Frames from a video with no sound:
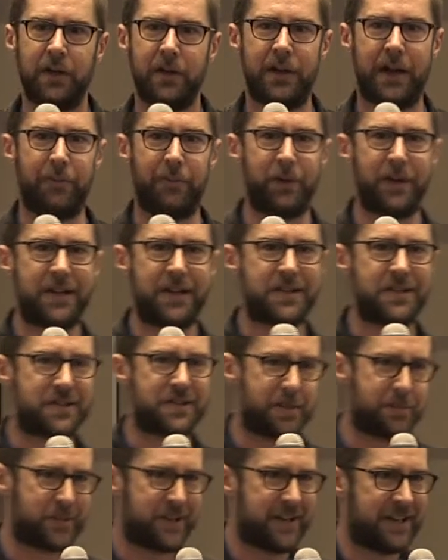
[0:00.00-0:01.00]
and
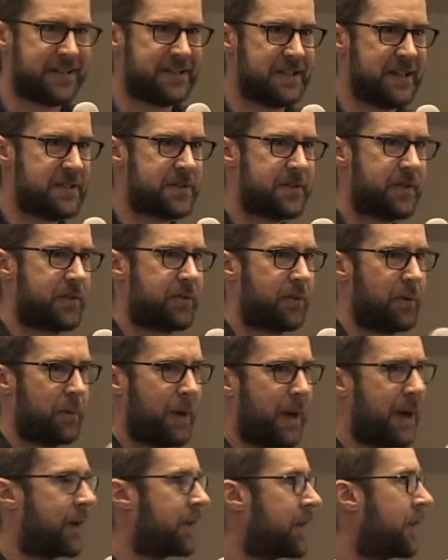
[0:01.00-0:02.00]
relationships that exist
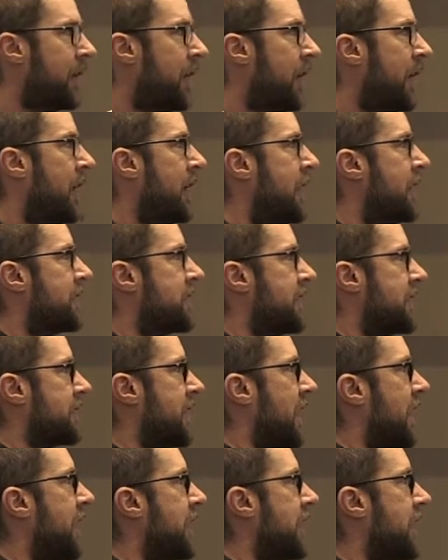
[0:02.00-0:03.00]
throughout
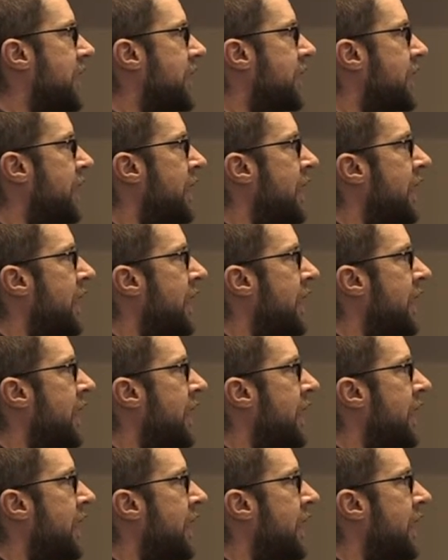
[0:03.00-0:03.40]
societies.